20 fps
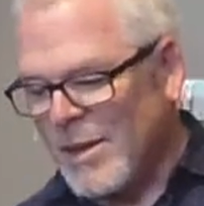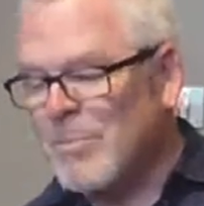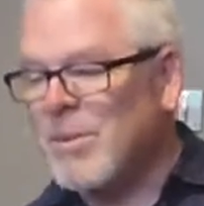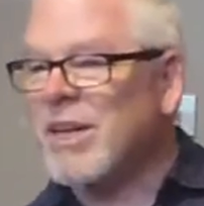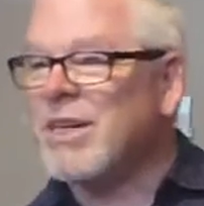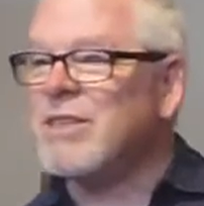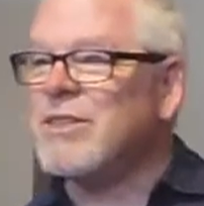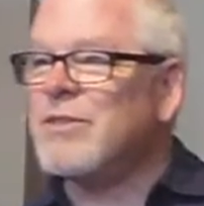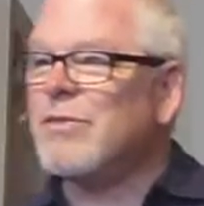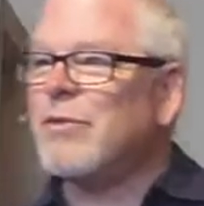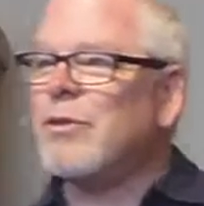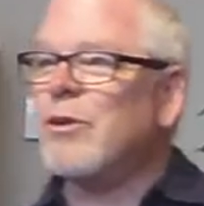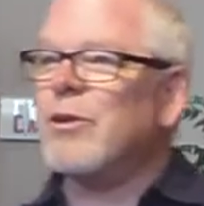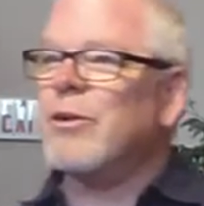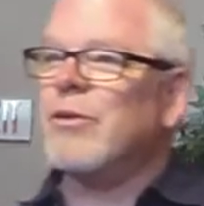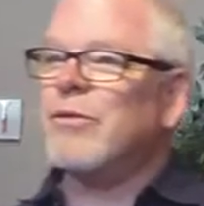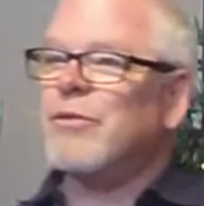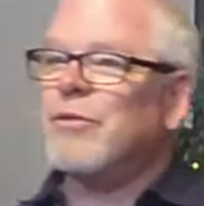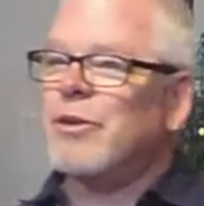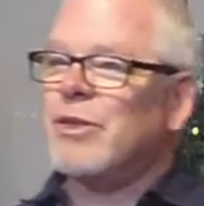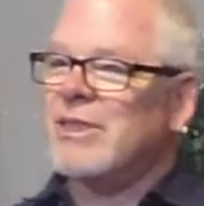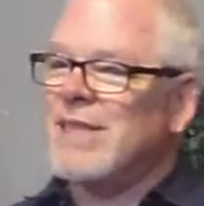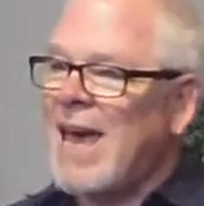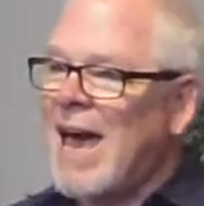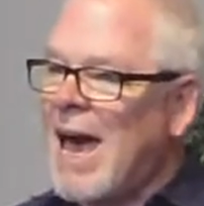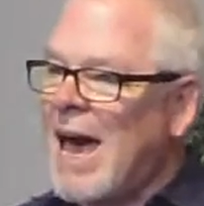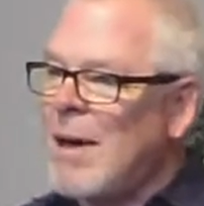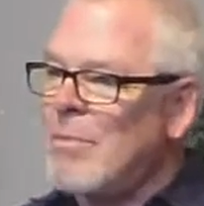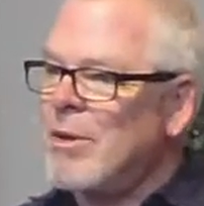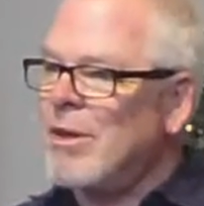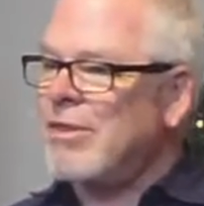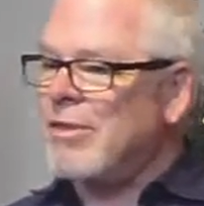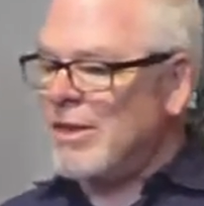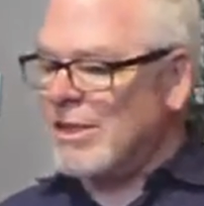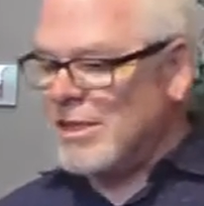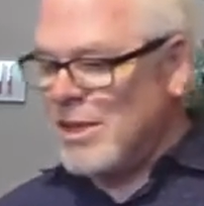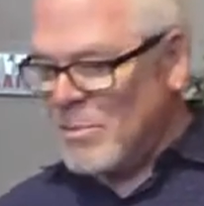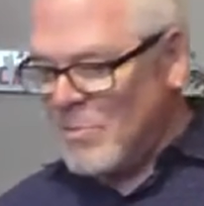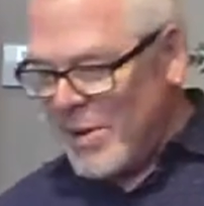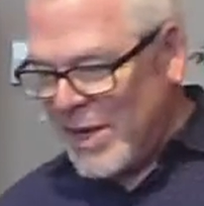Because for, for
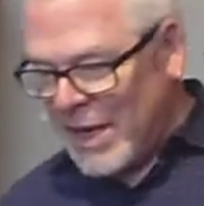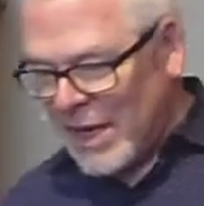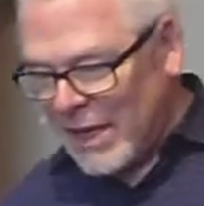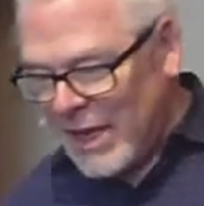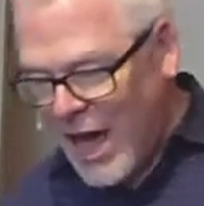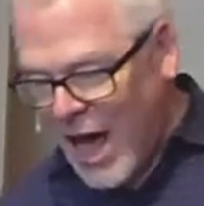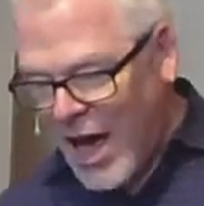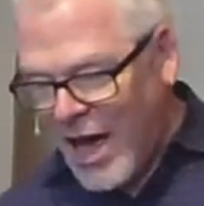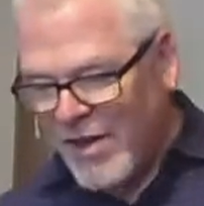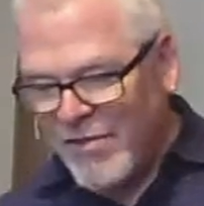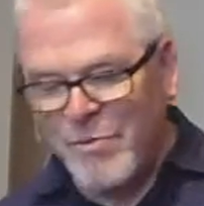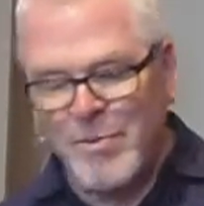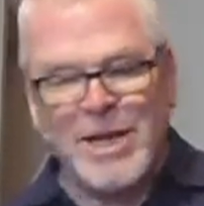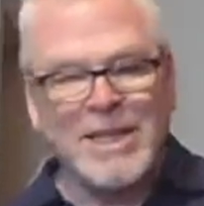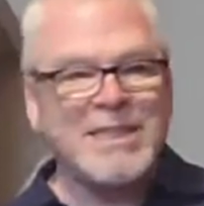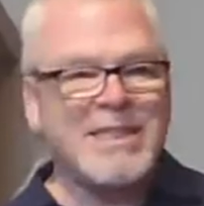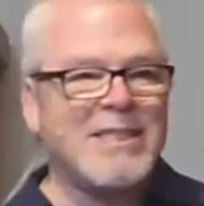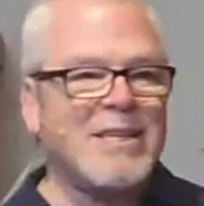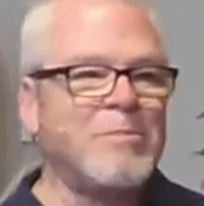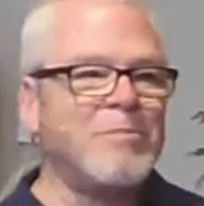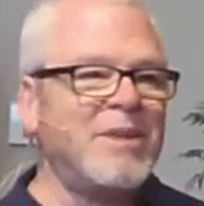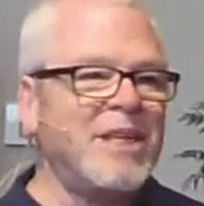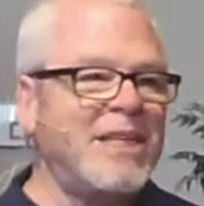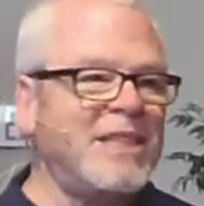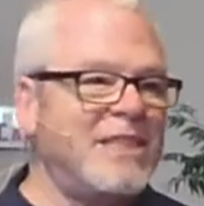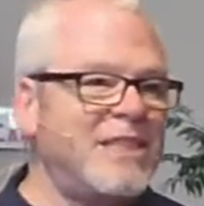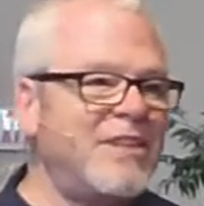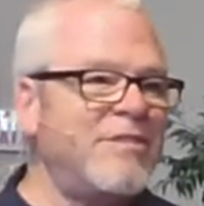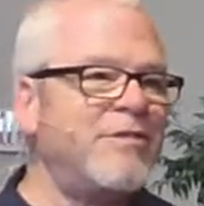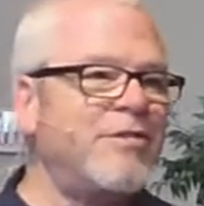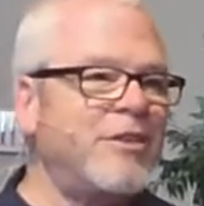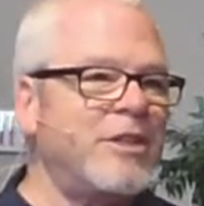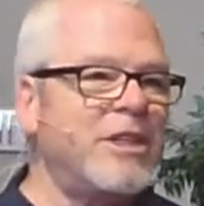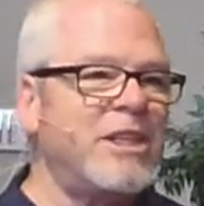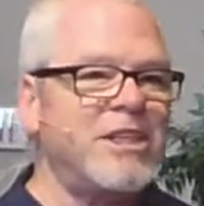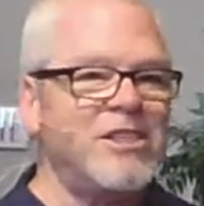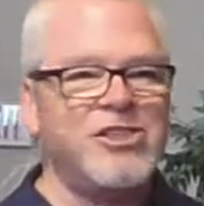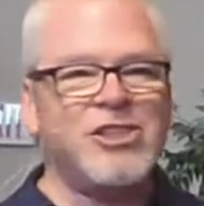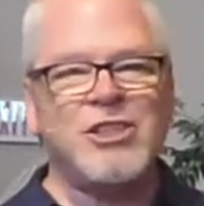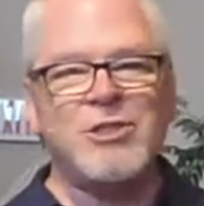Tabitha to be alive meant something different
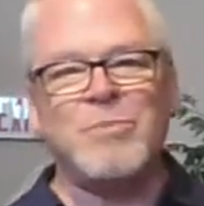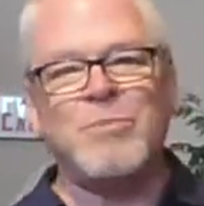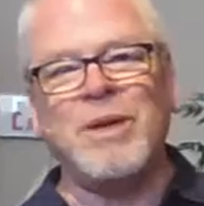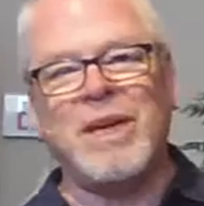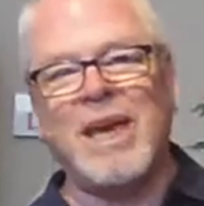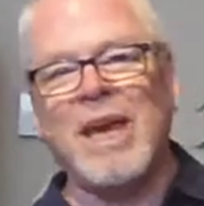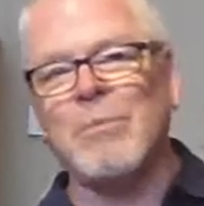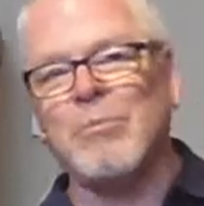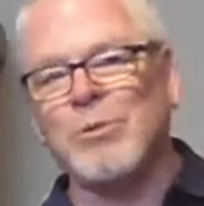than just being